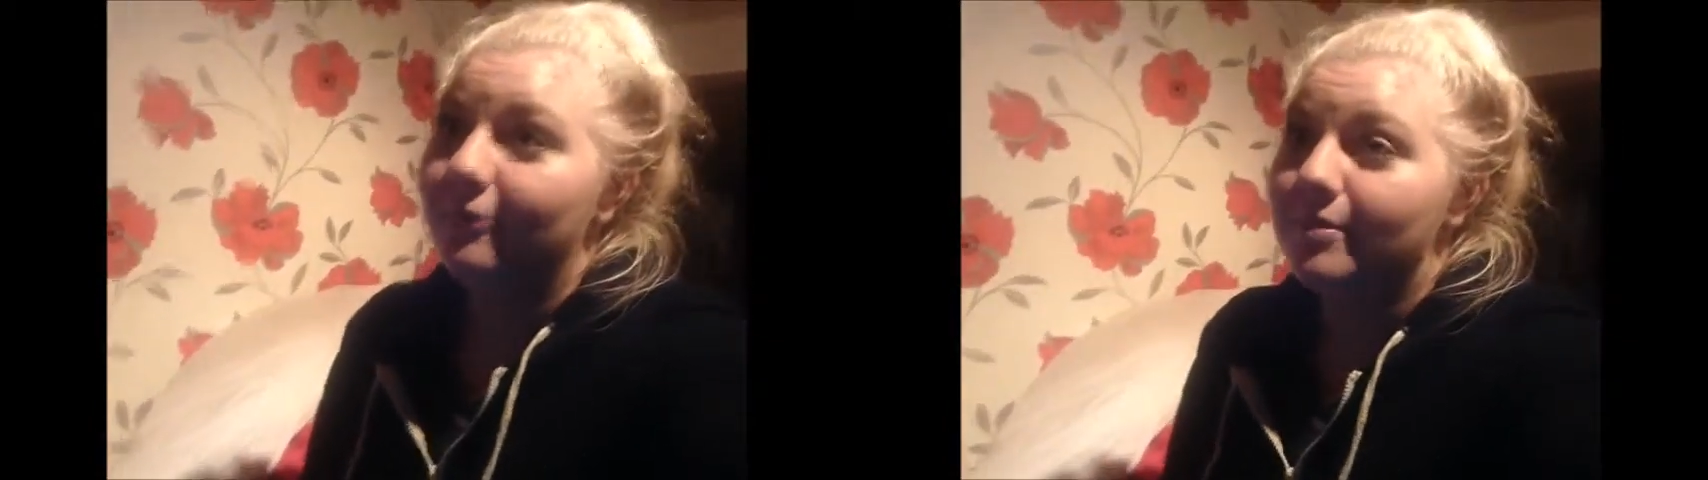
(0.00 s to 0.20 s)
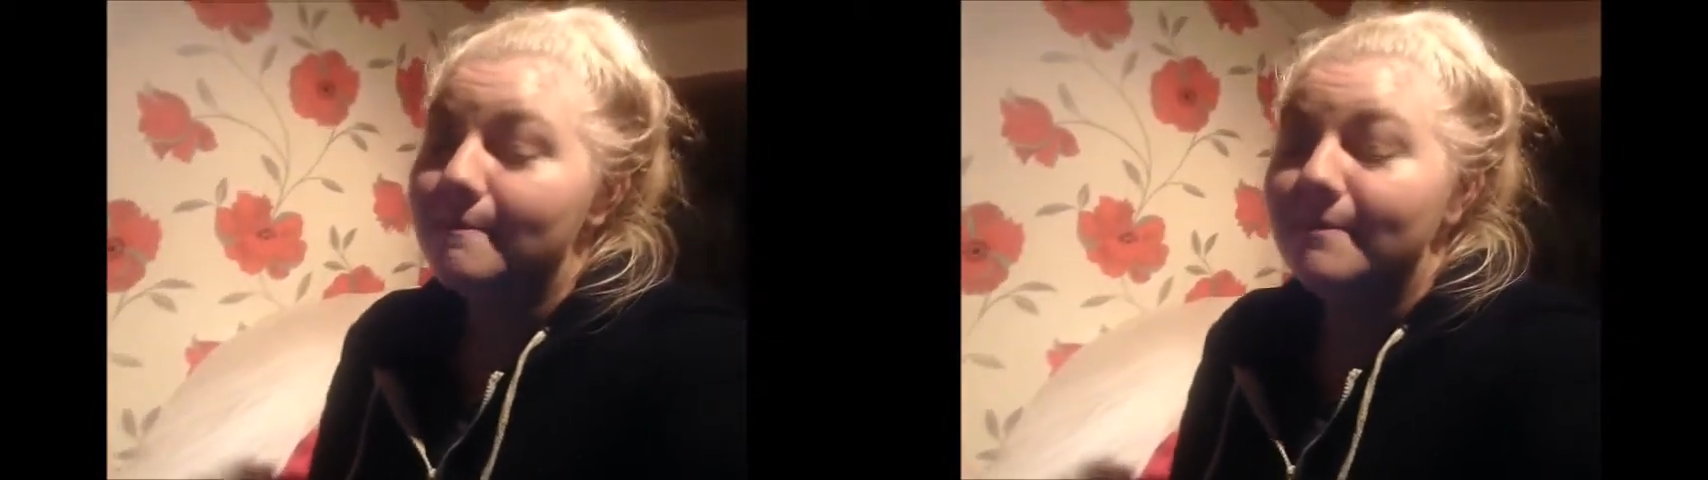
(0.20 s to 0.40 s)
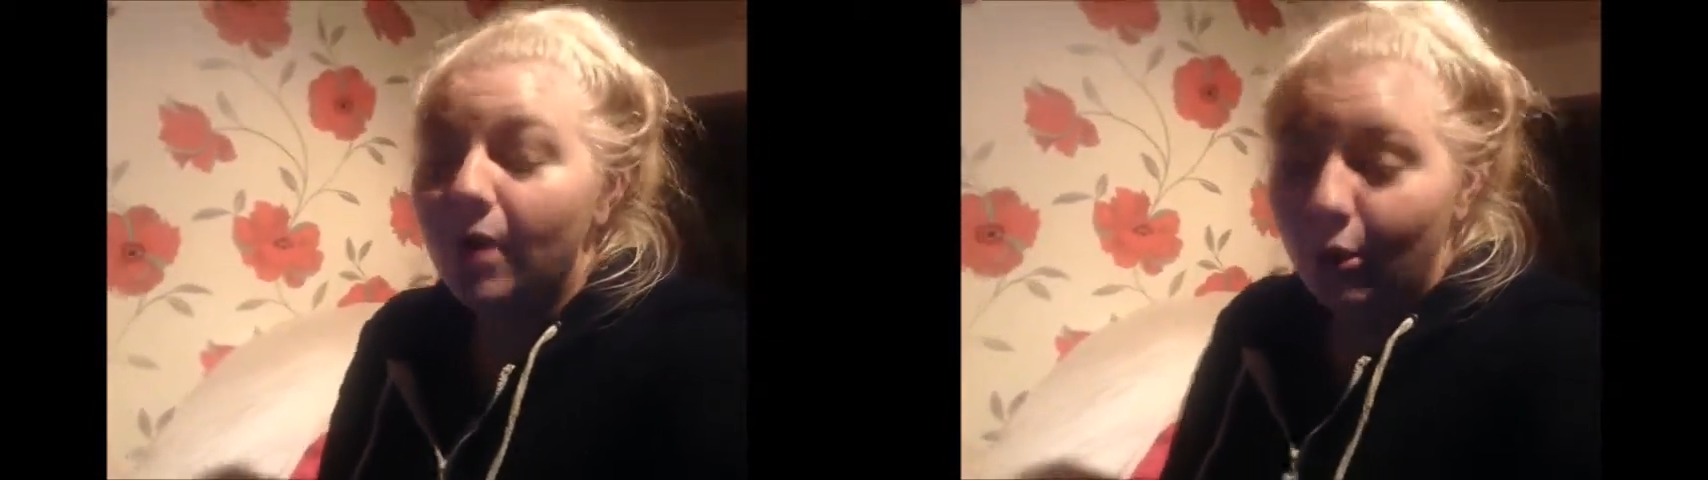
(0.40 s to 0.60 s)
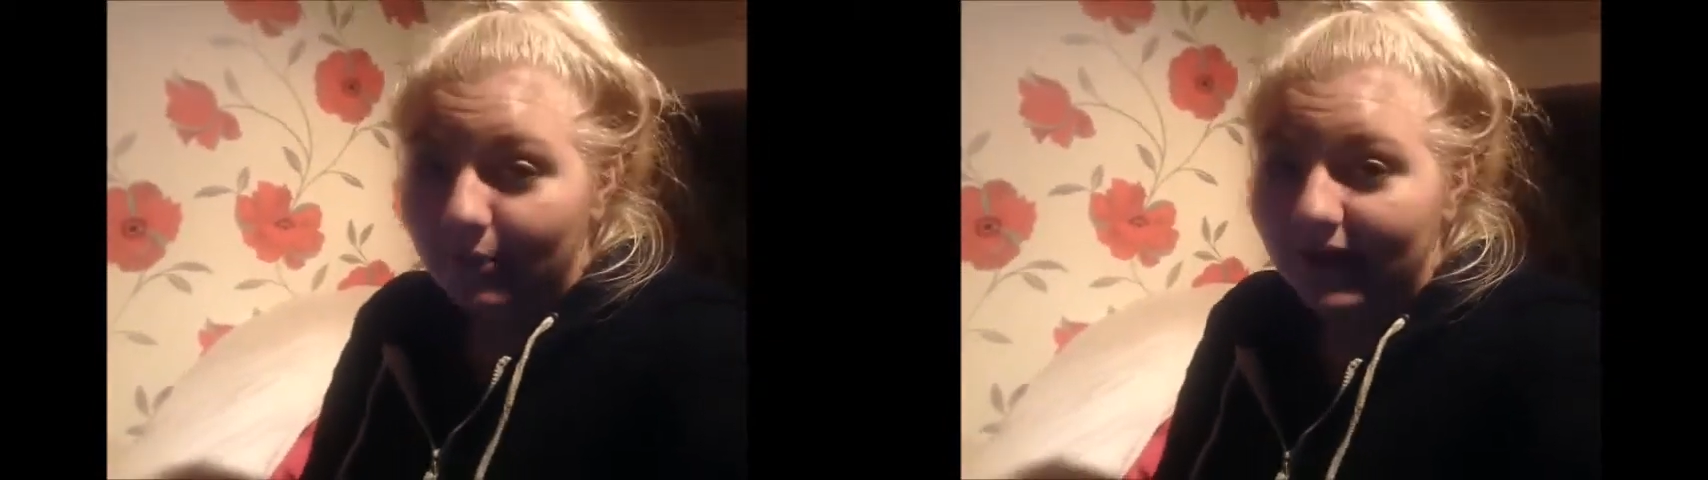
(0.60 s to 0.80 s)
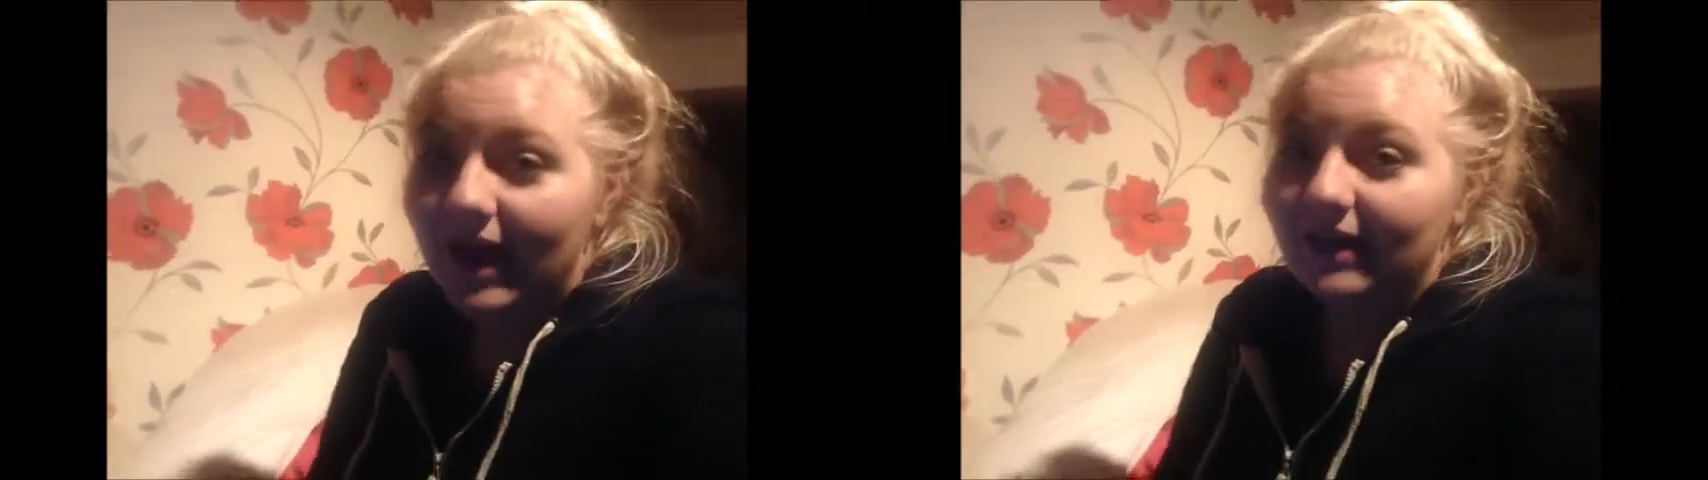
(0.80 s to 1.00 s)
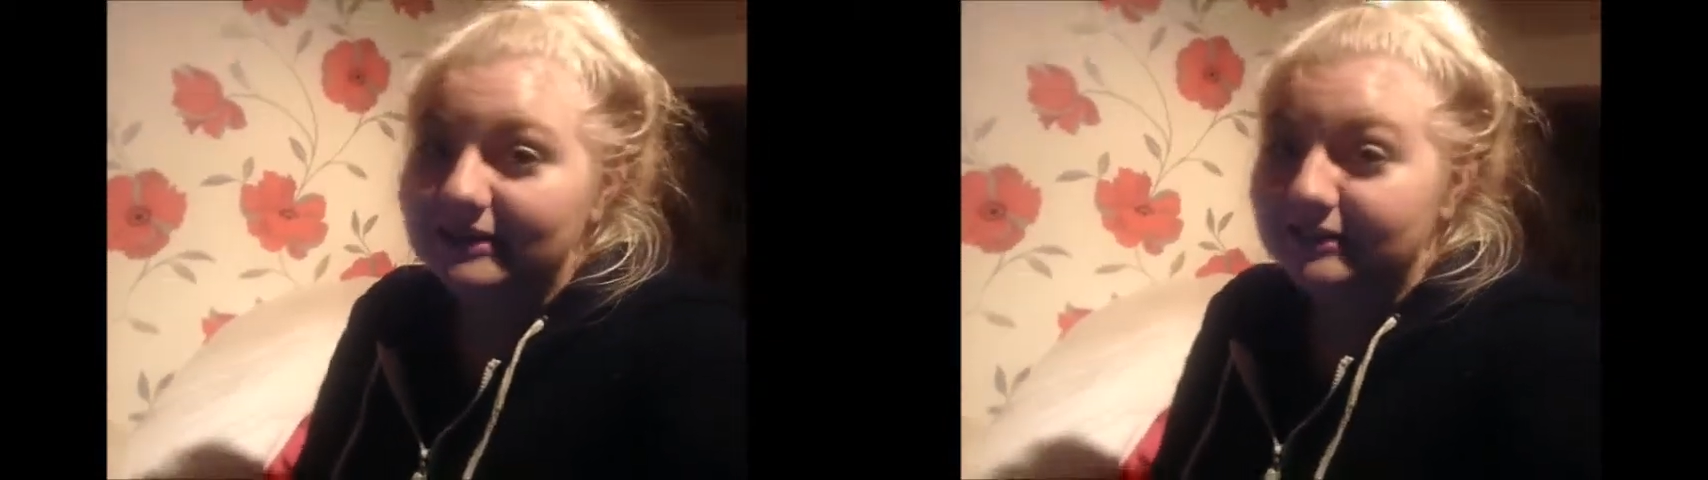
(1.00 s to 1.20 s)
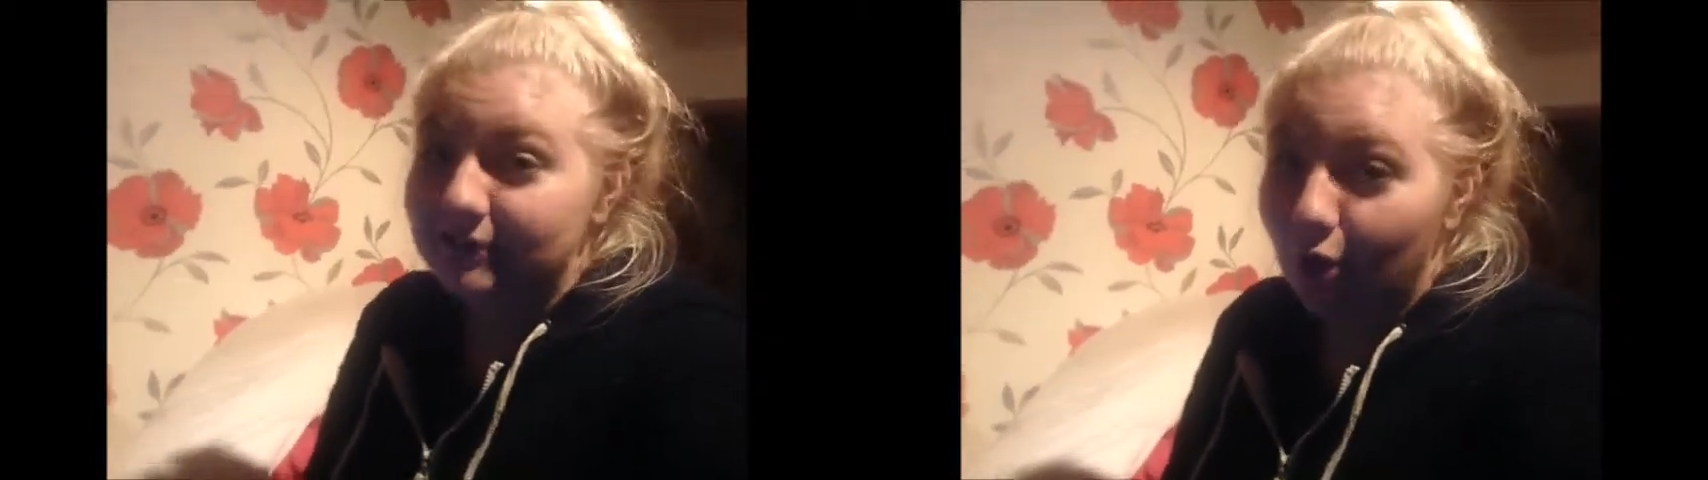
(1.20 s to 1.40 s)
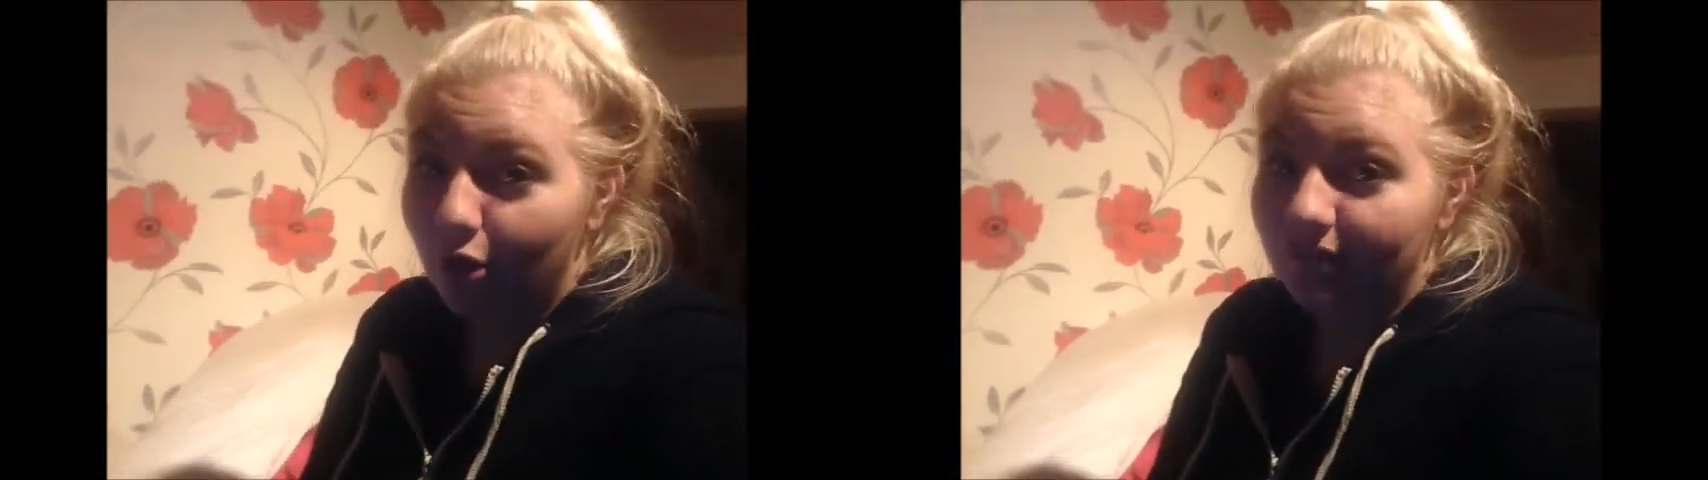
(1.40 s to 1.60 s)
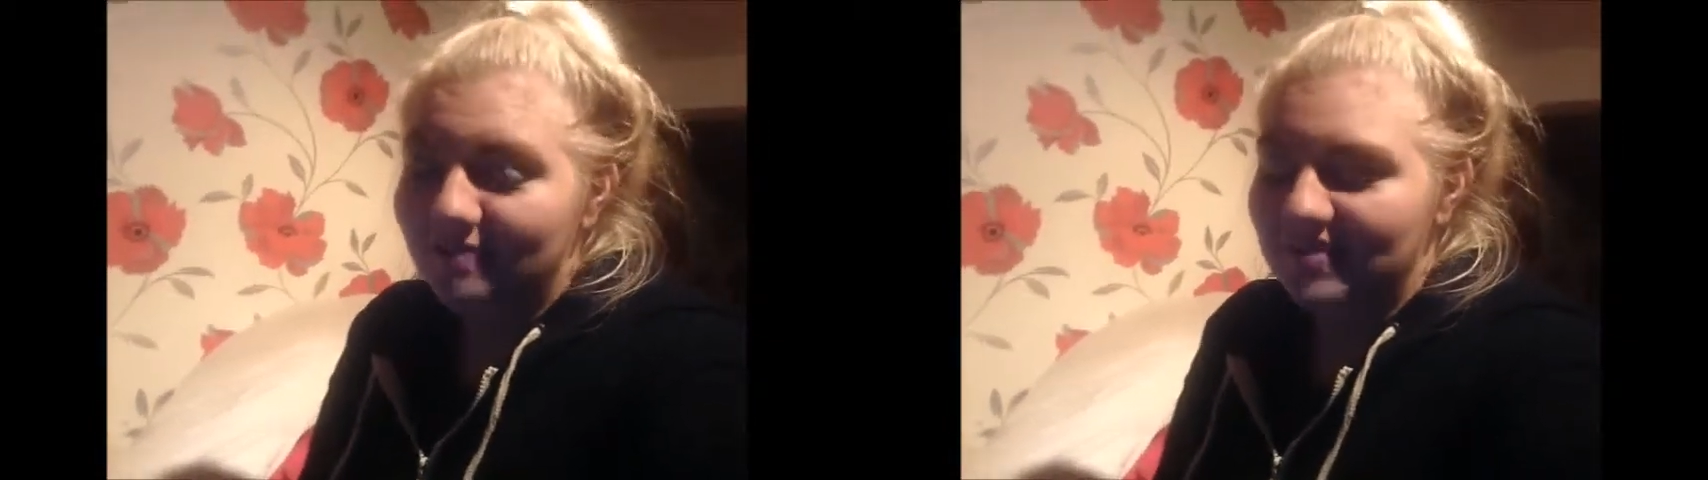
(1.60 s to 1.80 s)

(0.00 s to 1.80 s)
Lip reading: from the moment I saw them